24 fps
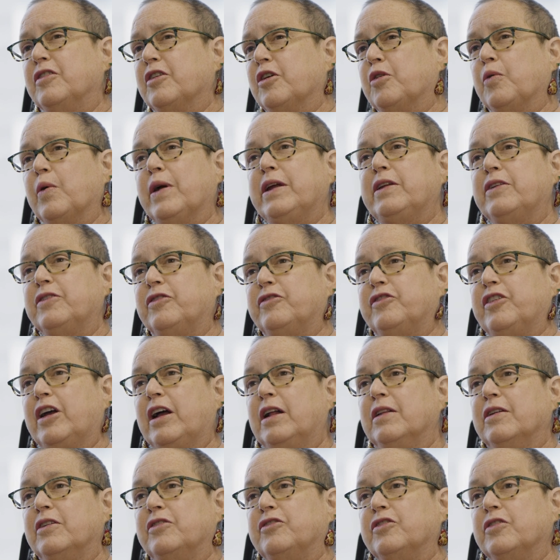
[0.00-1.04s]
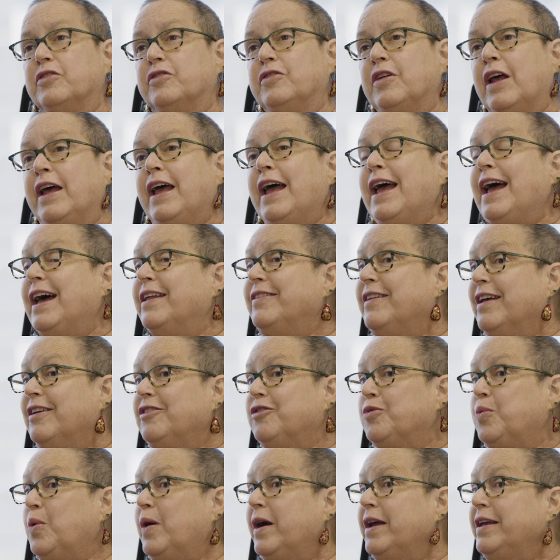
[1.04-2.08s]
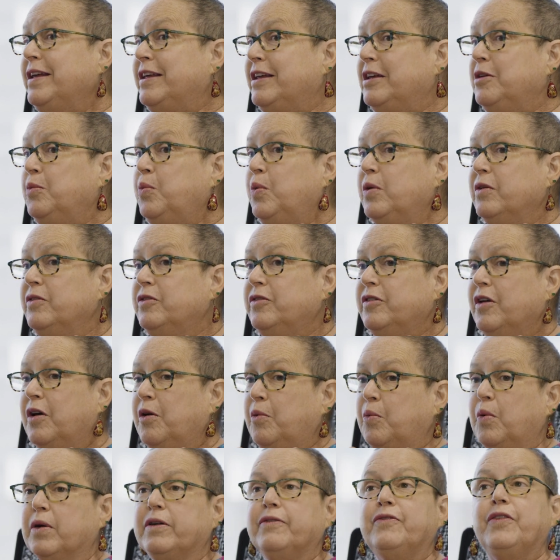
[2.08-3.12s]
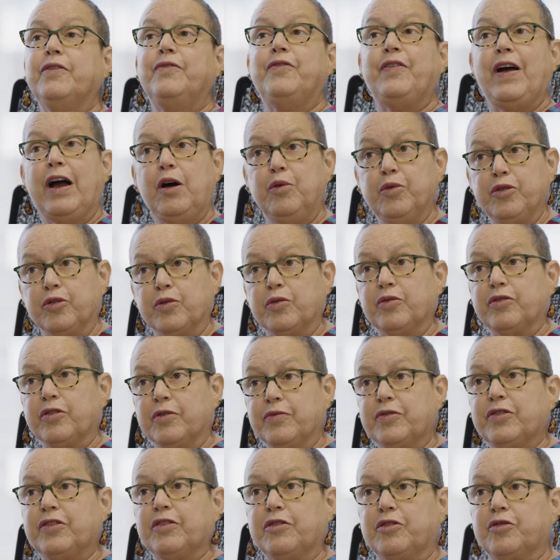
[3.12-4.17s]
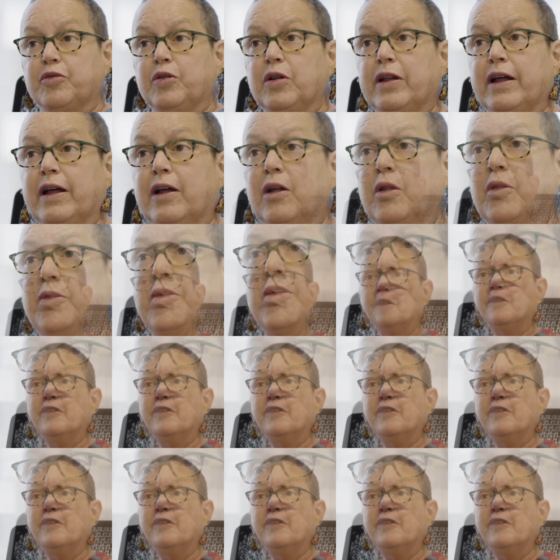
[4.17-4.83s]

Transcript: and the greatest challenges. And that's why he was one of the founders of Central Health.